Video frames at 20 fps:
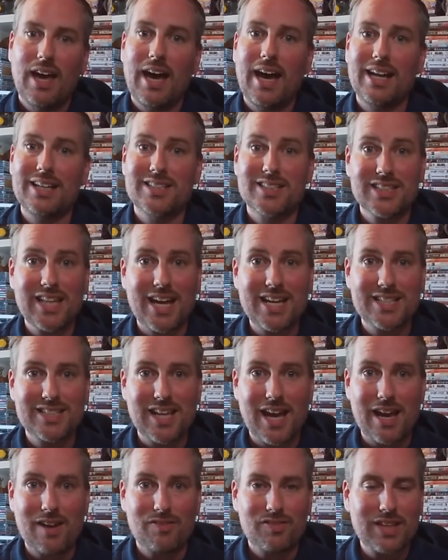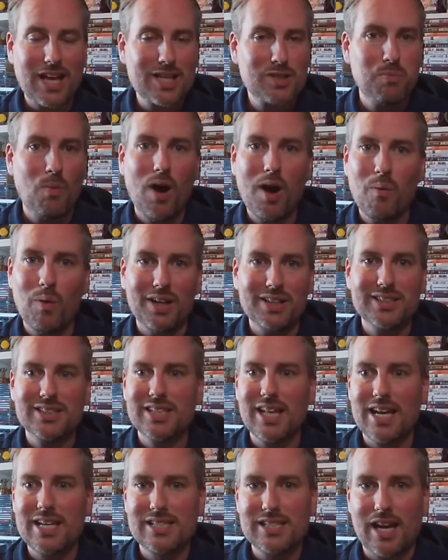And stay safe. That's my one.
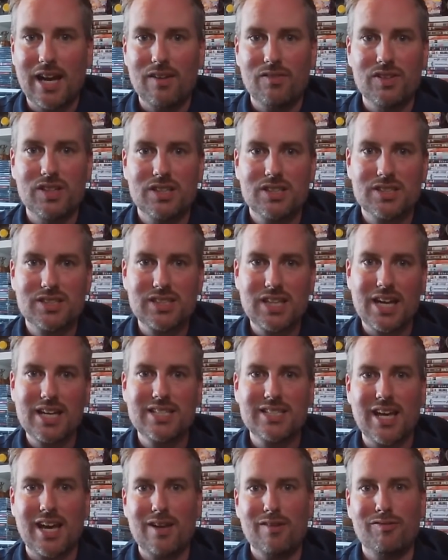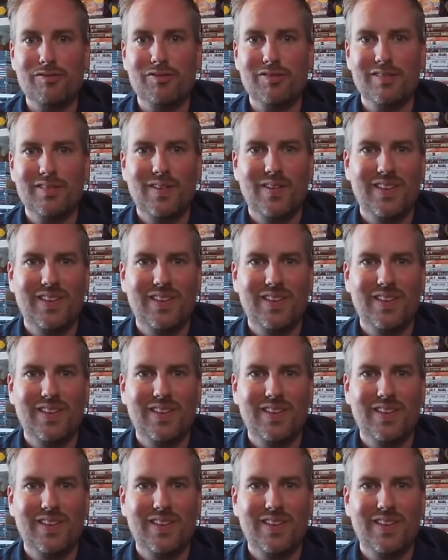Stay safe. Stay safe.